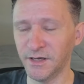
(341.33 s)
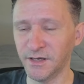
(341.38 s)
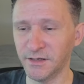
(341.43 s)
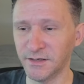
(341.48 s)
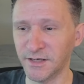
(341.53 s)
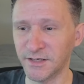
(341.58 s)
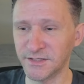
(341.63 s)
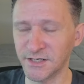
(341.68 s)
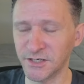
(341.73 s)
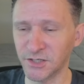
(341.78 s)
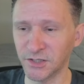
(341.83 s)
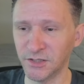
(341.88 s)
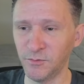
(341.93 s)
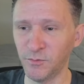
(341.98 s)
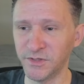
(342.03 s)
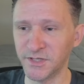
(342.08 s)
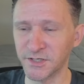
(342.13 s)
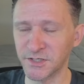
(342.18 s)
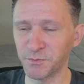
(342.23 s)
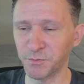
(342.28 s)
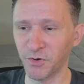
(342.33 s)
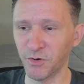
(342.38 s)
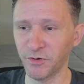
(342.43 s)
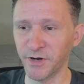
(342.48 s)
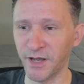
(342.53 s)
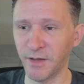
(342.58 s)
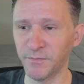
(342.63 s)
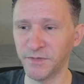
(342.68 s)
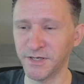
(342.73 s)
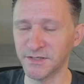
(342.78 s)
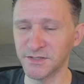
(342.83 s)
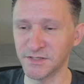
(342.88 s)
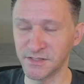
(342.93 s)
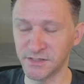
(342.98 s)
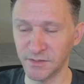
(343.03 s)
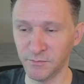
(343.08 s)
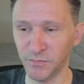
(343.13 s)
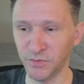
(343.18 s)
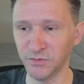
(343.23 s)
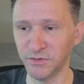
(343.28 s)
Essentially when this program gets
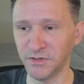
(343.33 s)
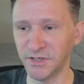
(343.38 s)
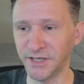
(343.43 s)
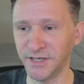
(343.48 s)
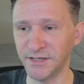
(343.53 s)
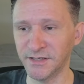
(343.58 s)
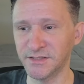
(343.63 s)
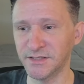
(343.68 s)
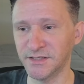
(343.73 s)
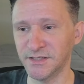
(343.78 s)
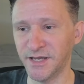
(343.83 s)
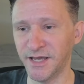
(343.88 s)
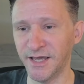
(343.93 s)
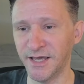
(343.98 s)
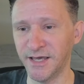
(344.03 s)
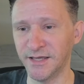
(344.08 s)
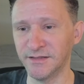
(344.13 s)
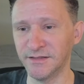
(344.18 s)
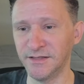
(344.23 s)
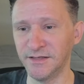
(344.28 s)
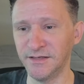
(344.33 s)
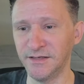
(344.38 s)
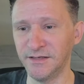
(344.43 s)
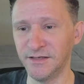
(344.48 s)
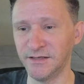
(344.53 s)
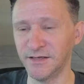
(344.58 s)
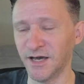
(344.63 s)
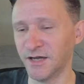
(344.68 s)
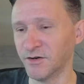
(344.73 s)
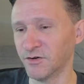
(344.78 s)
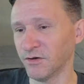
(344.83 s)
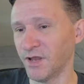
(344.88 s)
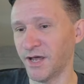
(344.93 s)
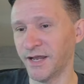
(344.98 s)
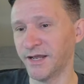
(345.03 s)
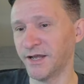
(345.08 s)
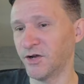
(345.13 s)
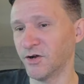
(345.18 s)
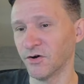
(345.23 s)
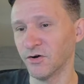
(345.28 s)
assembled, linked, and the
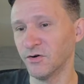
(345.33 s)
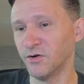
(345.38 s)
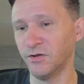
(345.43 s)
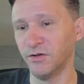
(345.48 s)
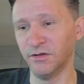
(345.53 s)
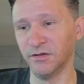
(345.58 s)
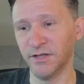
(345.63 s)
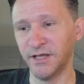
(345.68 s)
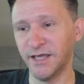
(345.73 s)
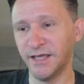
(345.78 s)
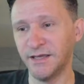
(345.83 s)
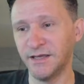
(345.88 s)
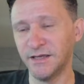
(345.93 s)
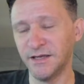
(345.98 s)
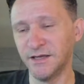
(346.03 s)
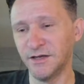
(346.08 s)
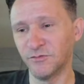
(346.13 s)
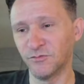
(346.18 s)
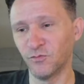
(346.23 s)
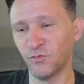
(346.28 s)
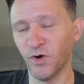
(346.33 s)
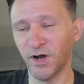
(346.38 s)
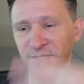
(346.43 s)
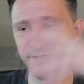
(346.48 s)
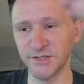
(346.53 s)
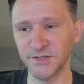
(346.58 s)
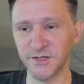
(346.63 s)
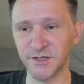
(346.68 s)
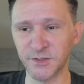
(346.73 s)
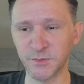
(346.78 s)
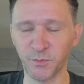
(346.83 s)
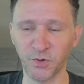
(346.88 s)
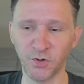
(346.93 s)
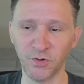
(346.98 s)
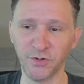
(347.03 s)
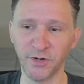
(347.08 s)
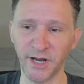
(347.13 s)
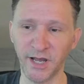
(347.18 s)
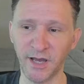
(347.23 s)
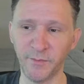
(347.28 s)
underlying kernel runs this
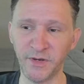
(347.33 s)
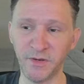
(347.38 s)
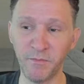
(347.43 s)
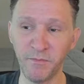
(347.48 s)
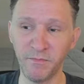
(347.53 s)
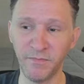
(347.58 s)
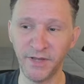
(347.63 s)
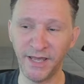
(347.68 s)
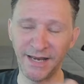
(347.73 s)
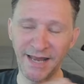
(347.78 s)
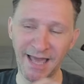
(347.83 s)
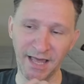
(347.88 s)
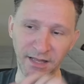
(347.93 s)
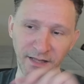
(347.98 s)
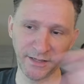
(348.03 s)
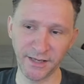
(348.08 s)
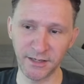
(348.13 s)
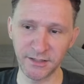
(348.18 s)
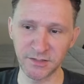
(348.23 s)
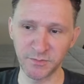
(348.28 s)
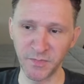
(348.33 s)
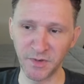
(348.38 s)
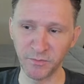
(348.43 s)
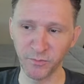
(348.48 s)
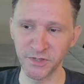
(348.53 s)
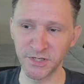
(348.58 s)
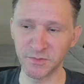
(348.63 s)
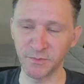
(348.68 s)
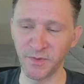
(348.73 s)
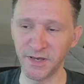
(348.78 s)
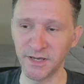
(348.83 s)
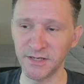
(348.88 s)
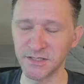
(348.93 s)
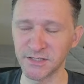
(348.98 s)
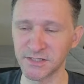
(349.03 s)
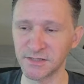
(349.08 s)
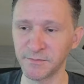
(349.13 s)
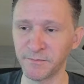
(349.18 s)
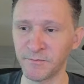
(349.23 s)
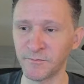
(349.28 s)
program and allocates memory
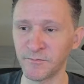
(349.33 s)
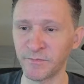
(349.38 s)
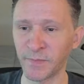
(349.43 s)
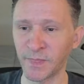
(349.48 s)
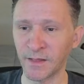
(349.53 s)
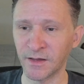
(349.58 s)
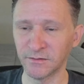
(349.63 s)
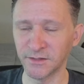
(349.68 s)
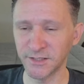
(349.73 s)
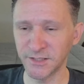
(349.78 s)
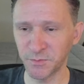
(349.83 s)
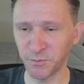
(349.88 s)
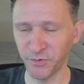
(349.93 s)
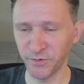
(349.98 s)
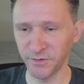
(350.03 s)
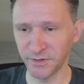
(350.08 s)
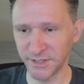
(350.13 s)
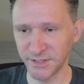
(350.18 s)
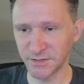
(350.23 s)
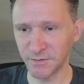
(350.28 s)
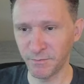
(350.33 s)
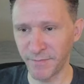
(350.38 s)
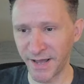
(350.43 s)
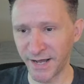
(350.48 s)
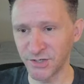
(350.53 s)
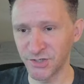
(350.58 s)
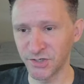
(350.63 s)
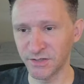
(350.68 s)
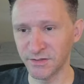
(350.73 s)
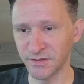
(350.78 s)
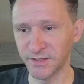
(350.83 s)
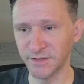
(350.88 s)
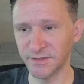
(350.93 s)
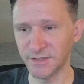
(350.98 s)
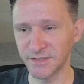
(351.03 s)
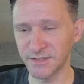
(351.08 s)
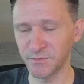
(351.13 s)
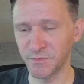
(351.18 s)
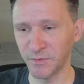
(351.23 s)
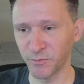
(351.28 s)
space, let's imagine that
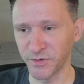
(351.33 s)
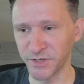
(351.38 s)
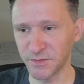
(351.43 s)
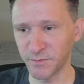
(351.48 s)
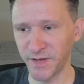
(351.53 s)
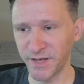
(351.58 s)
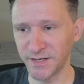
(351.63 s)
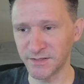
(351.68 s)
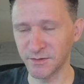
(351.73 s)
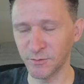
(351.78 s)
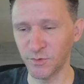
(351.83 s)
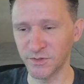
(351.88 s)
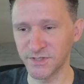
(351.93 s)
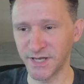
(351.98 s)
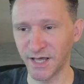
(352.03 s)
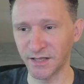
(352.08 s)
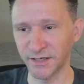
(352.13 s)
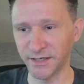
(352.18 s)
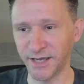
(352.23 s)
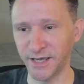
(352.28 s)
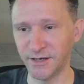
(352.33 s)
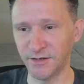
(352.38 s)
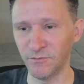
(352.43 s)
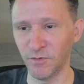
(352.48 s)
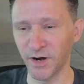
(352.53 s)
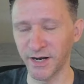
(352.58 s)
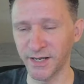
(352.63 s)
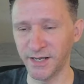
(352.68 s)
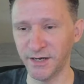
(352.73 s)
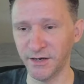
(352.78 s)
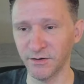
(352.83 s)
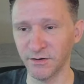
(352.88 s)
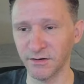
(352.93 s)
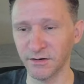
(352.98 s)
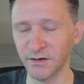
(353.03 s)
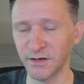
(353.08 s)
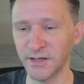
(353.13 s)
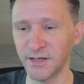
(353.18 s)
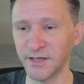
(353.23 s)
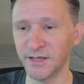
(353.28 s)
this memory space that was allocated right
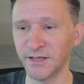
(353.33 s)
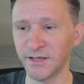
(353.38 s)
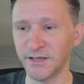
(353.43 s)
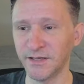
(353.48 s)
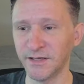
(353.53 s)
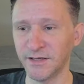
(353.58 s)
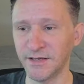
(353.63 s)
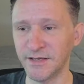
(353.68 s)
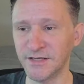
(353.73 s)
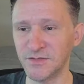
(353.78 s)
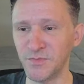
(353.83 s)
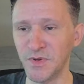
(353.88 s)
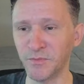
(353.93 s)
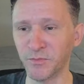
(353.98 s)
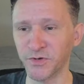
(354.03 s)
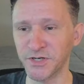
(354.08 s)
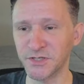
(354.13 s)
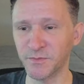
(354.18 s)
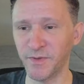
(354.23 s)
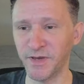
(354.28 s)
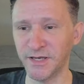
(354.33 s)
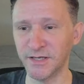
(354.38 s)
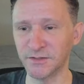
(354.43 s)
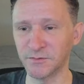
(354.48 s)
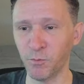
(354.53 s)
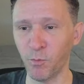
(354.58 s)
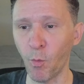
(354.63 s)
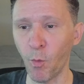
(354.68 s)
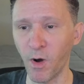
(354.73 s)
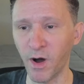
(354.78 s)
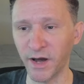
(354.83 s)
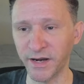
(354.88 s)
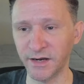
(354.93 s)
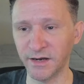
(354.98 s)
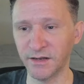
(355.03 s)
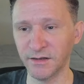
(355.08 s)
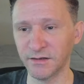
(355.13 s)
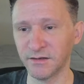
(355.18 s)
here is memory space 1.